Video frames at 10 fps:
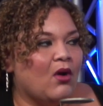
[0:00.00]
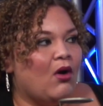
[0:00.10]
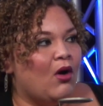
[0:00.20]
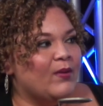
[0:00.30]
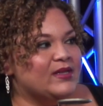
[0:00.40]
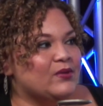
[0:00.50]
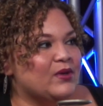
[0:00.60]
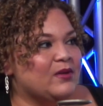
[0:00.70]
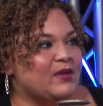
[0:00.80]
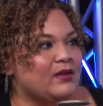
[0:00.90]
always
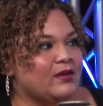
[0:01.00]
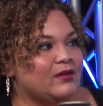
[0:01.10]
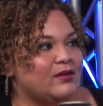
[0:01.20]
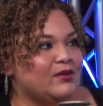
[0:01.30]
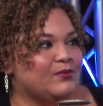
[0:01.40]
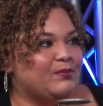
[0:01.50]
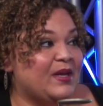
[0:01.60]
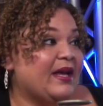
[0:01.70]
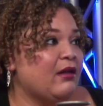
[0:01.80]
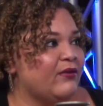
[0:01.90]
going to be the
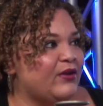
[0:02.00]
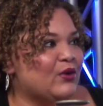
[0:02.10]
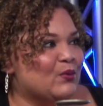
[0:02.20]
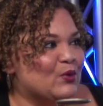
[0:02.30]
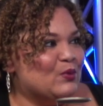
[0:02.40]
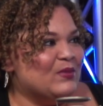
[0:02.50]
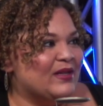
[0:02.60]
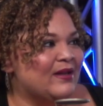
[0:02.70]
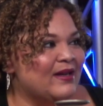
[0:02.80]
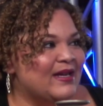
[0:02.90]
pink elephant in the room
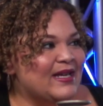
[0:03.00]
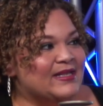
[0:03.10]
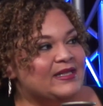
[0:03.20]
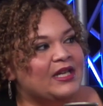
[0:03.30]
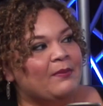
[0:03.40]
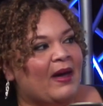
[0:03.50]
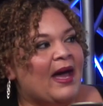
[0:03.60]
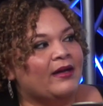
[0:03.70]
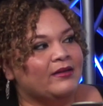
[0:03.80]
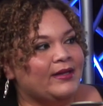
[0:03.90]
that is sitting
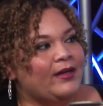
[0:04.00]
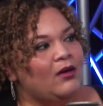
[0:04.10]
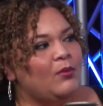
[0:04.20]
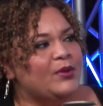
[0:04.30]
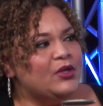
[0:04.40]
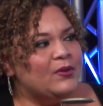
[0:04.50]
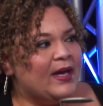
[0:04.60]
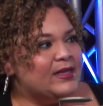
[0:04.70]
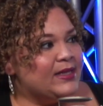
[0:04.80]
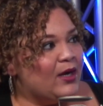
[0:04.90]
back like, oh, but you
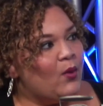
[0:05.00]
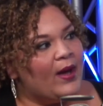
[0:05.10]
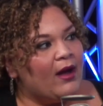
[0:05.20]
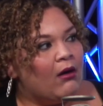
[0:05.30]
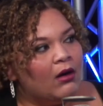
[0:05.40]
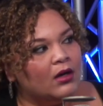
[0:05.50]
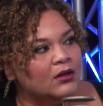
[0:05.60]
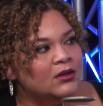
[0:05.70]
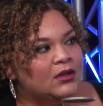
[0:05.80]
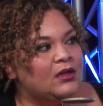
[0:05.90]
can't take away
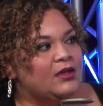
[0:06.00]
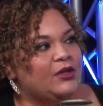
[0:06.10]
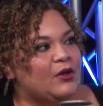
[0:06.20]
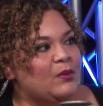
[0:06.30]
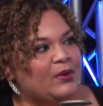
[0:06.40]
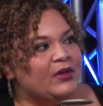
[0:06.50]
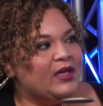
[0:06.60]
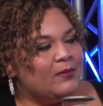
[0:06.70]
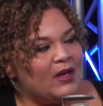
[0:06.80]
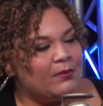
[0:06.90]
our,
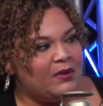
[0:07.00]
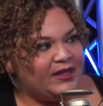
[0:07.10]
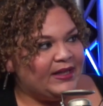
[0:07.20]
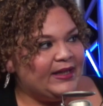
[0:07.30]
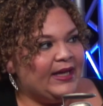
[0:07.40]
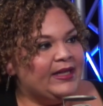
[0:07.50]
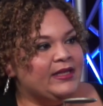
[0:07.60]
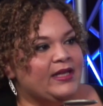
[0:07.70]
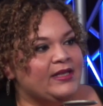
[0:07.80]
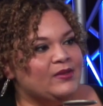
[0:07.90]
ability to make money.
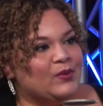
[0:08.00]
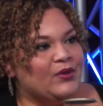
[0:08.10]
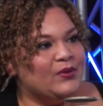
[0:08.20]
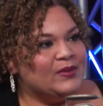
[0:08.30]
And it's one of those